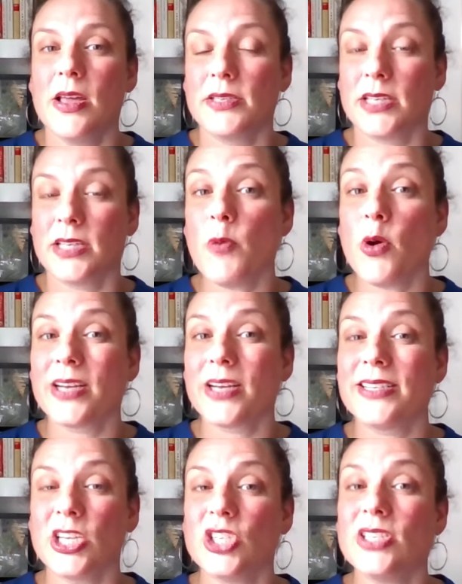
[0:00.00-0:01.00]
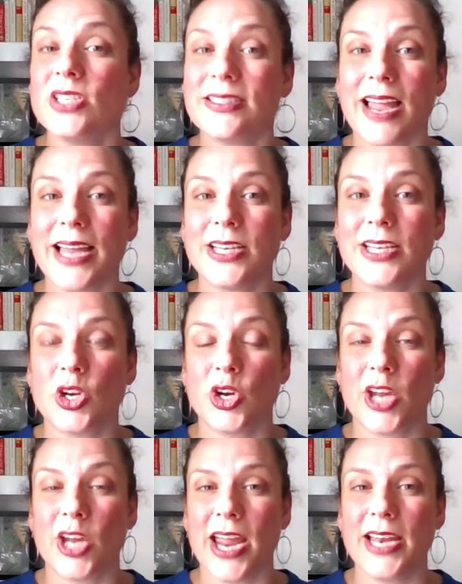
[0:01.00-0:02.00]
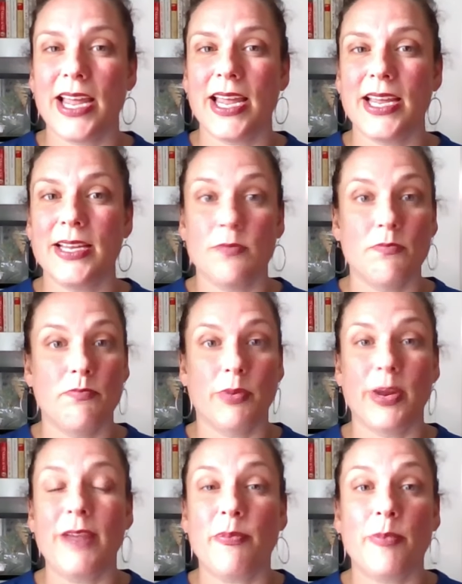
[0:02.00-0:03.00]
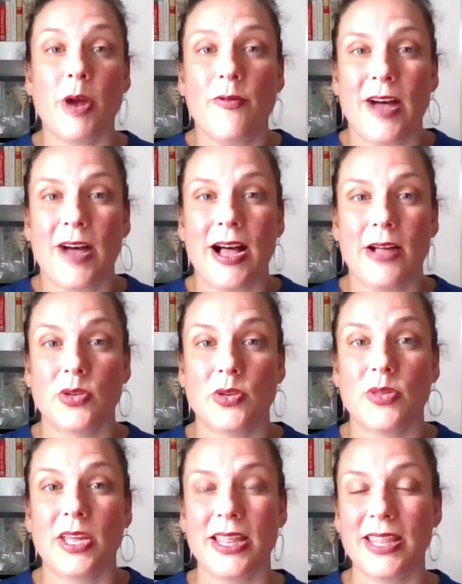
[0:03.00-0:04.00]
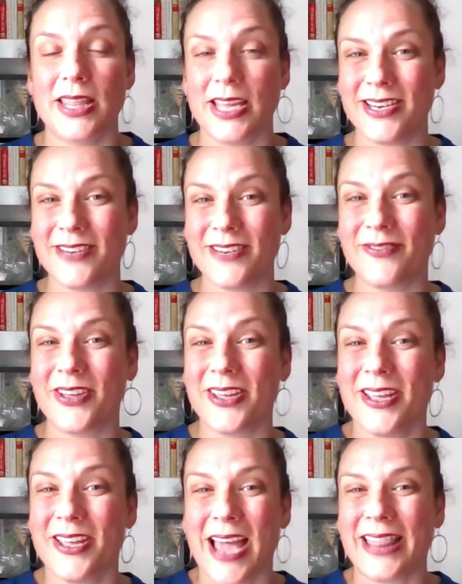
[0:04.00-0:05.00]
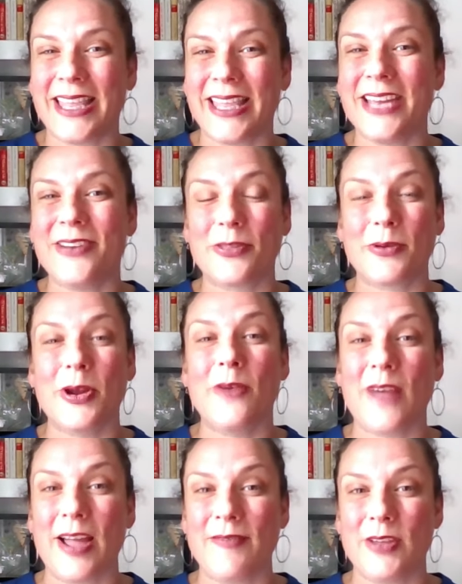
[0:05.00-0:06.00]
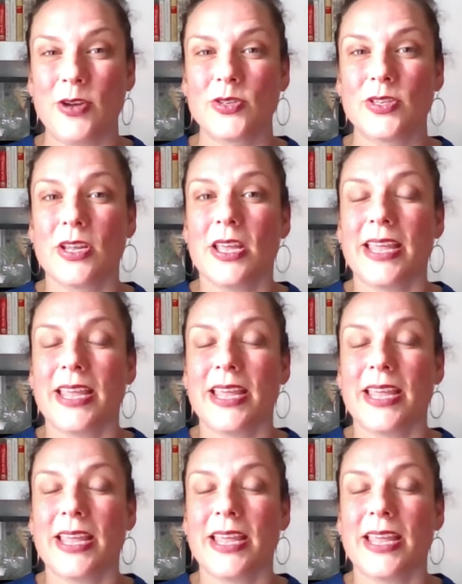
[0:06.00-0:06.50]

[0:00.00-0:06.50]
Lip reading: Some organizations like to create a brief profile so that at the end of 3 or 5 years,